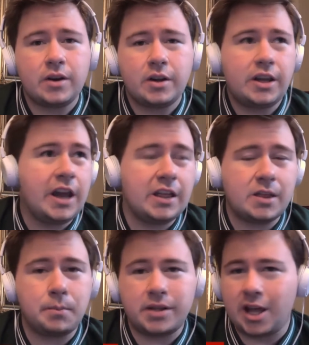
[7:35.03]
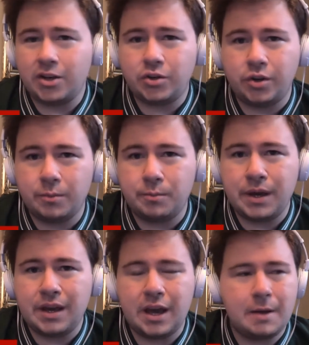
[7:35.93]
He had the potential to
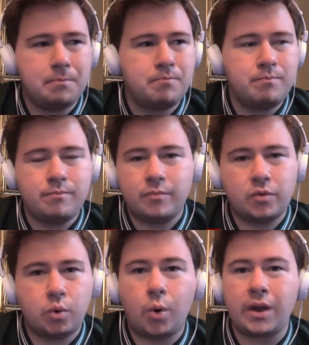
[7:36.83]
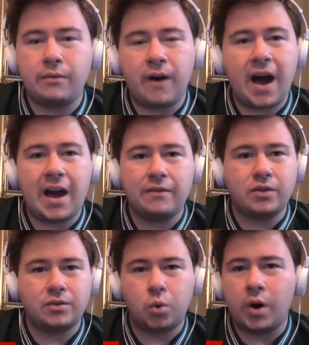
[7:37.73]
be a 25
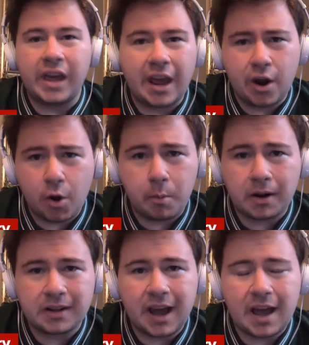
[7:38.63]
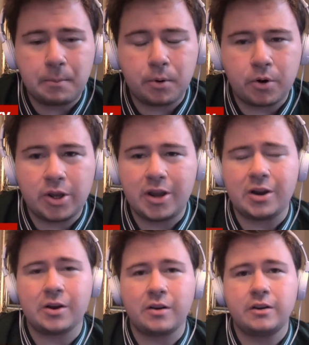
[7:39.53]
to 28 home run guy per
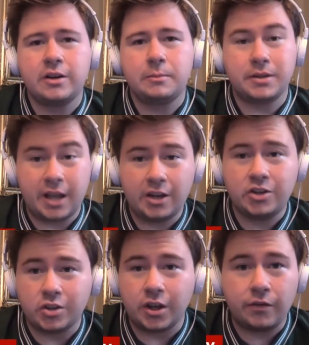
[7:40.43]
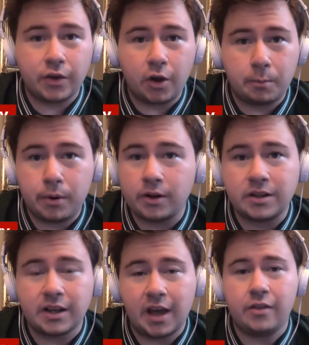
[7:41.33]
year, potentially, if he all put it
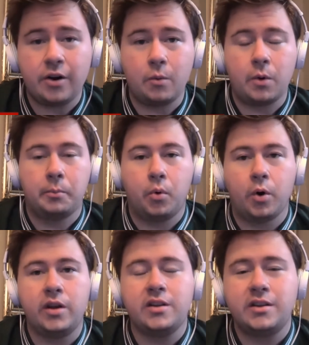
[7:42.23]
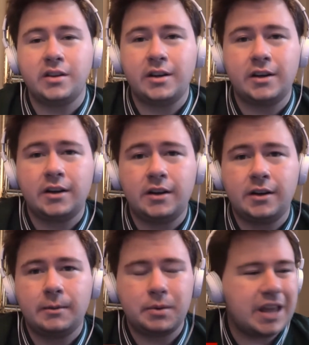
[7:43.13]
together at one point.
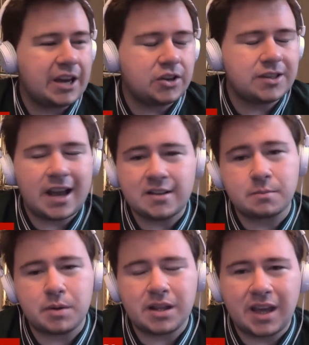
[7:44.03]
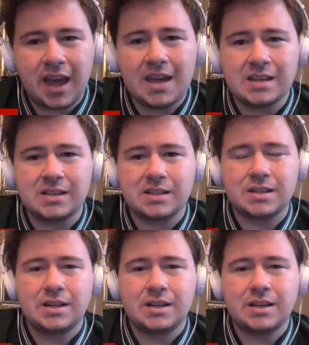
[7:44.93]
But that just hasn't been the case.